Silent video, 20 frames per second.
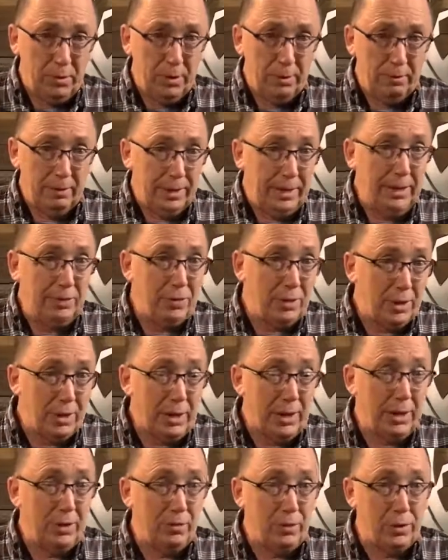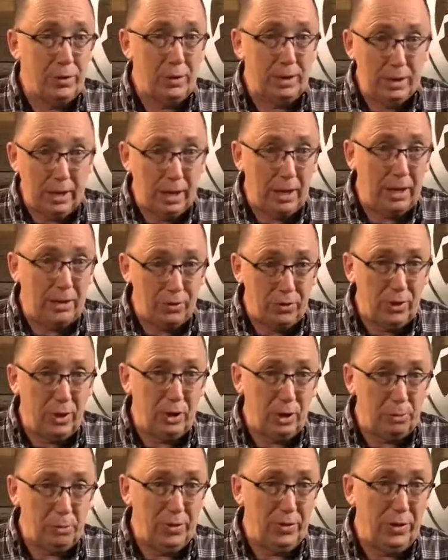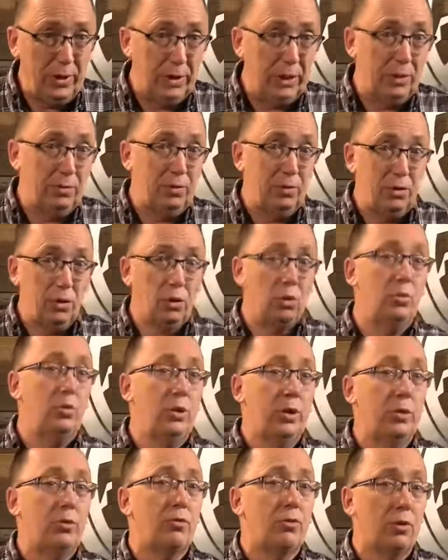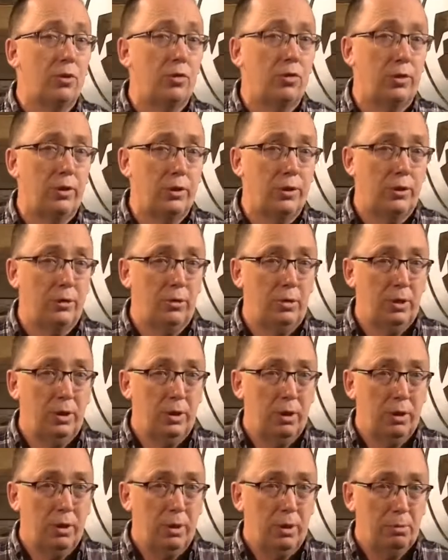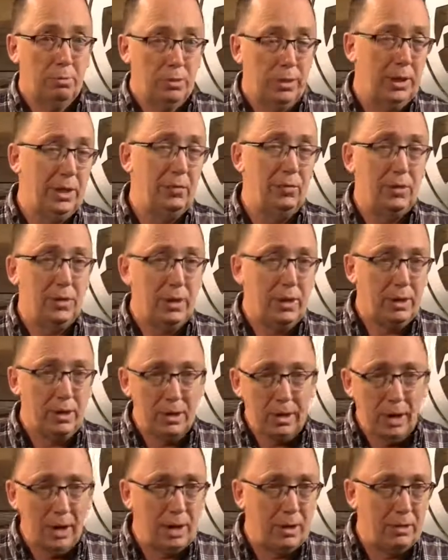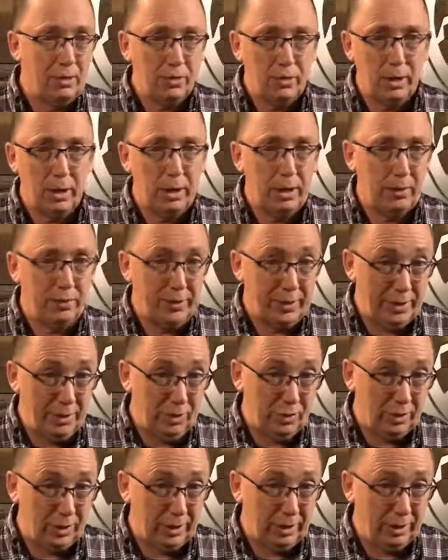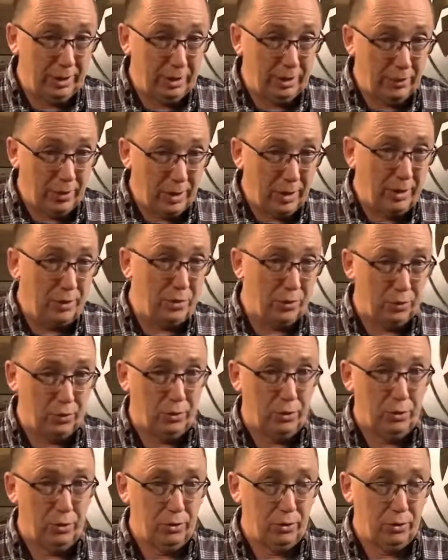Even in heaven, God's not going to be thinking of his own interests first, but even there, God is love, and he's thinking of us first.